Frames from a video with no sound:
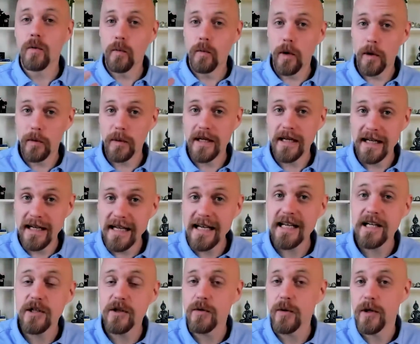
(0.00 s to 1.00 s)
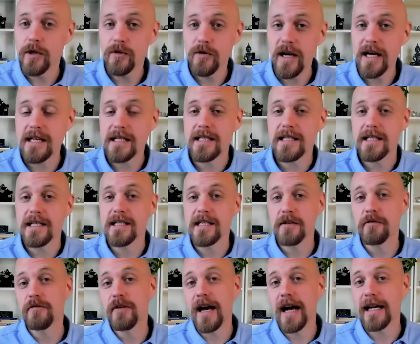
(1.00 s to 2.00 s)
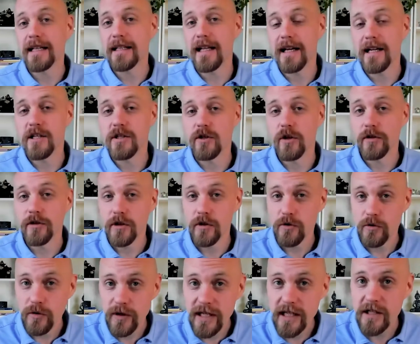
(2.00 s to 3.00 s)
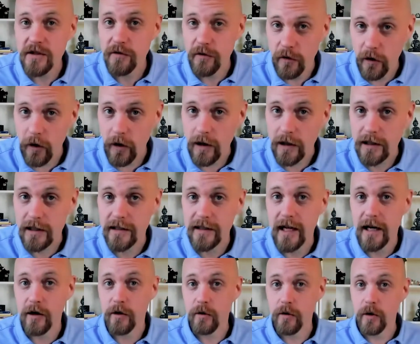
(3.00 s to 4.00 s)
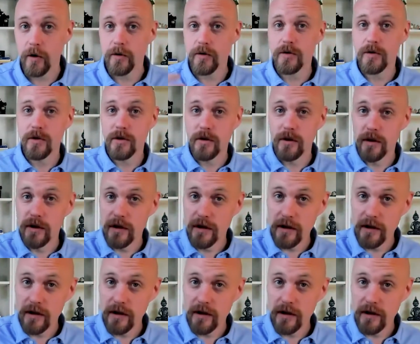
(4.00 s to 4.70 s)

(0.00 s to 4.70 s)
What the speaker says: What we need to address is the fact that it's not the tree's fault that it grows